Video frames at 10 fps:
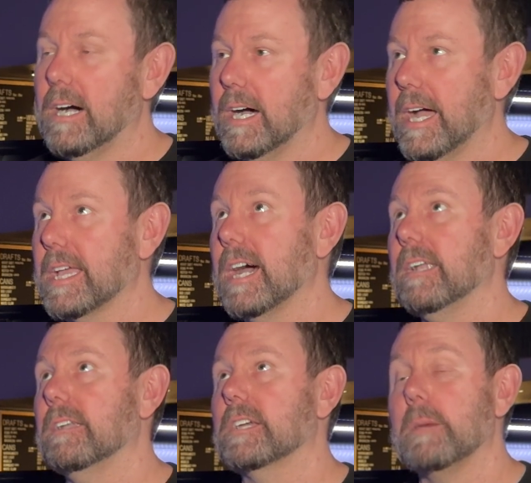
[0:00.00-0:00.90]
I
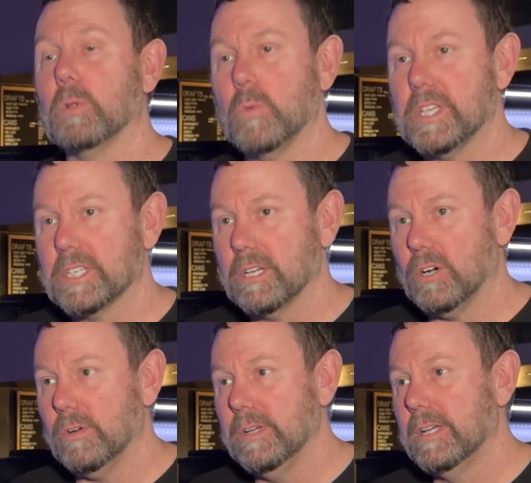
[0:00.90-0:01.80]
got it a couple of weeks
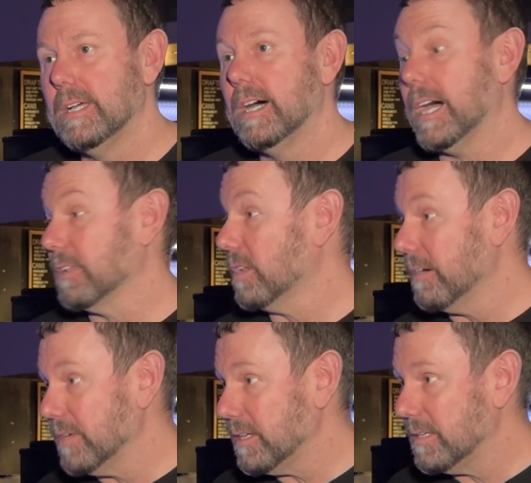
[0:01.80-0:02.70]
ago. I
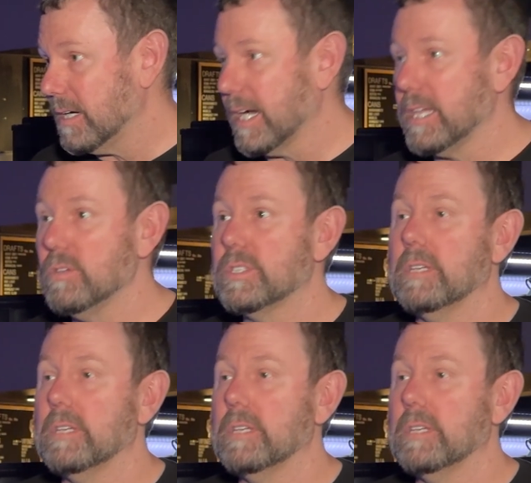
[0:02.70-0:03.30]
love it. I use